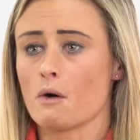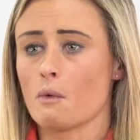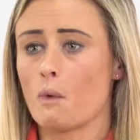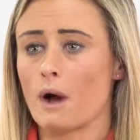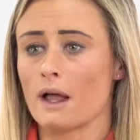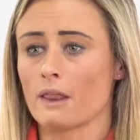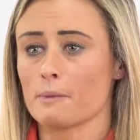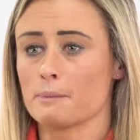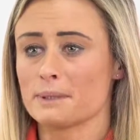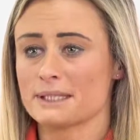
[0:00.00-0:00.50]

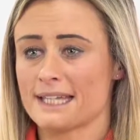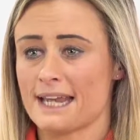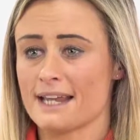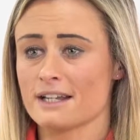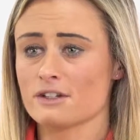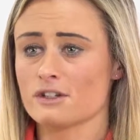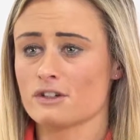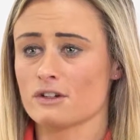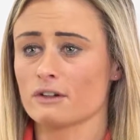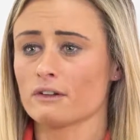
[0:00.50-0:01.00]
While the
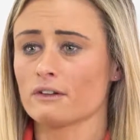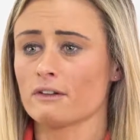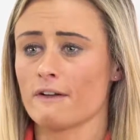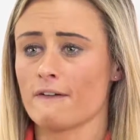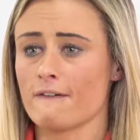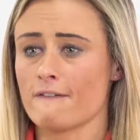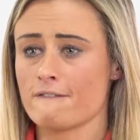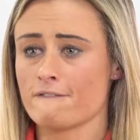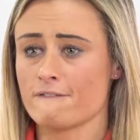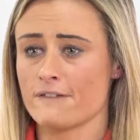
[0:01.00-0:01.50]
potential
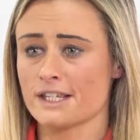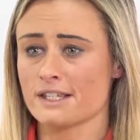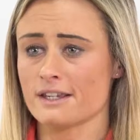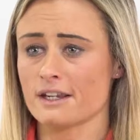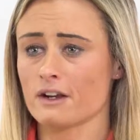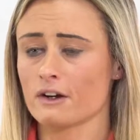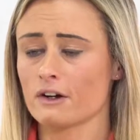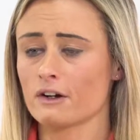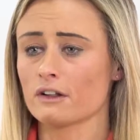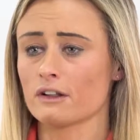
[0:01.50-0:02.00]

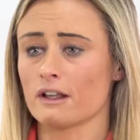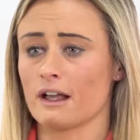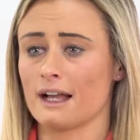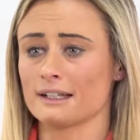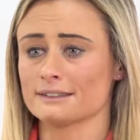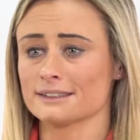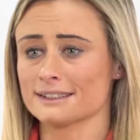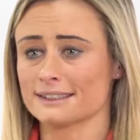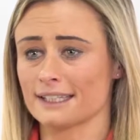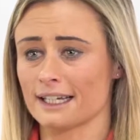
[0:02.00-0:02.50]
physical
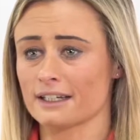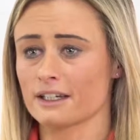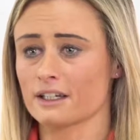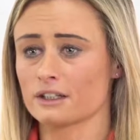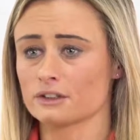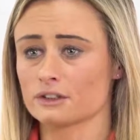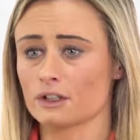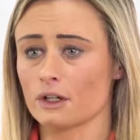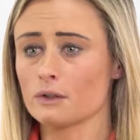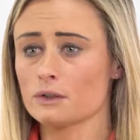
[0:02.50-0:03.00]
and
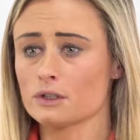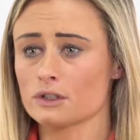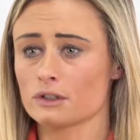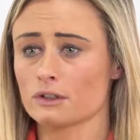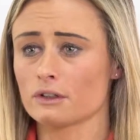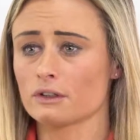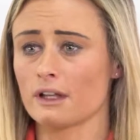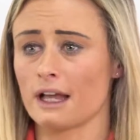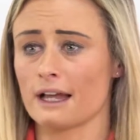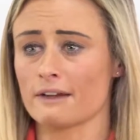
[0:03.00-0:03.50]

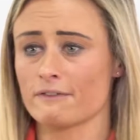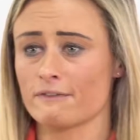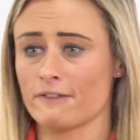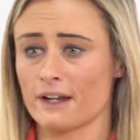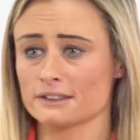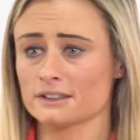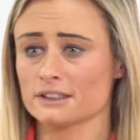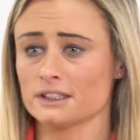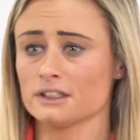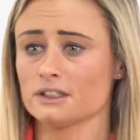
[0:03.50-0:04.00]
psychosocial
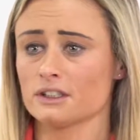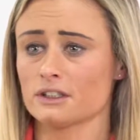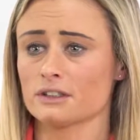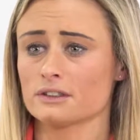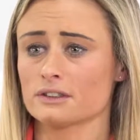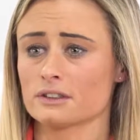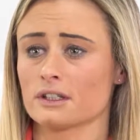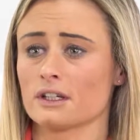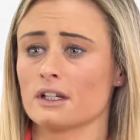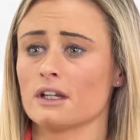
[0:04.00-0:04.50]

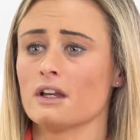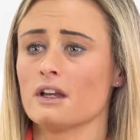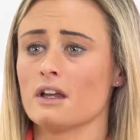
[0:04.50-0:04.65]
advantages